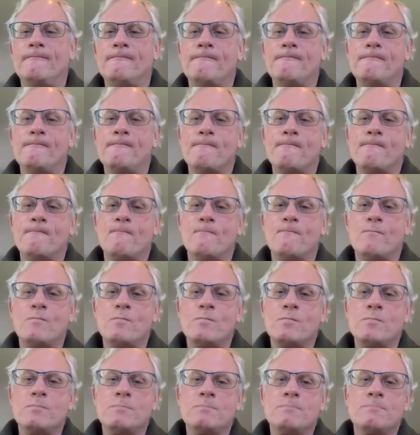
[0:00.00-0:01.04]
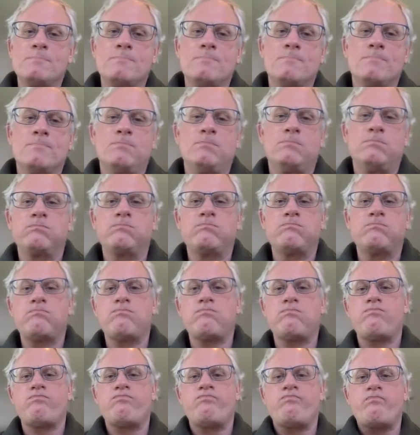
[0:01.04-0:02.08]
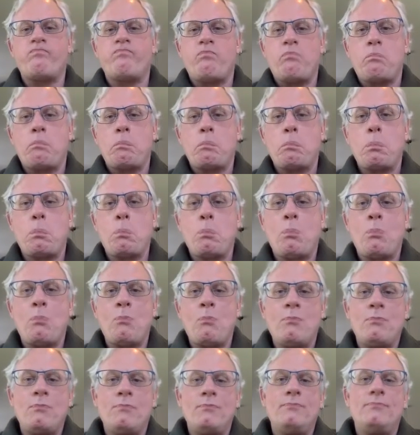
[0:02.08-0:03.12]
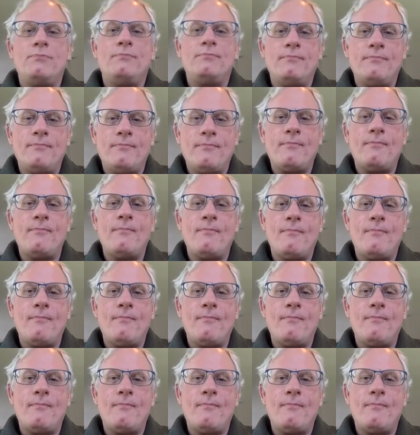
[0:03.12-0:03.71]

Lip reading: No words are spoken by the person on screen.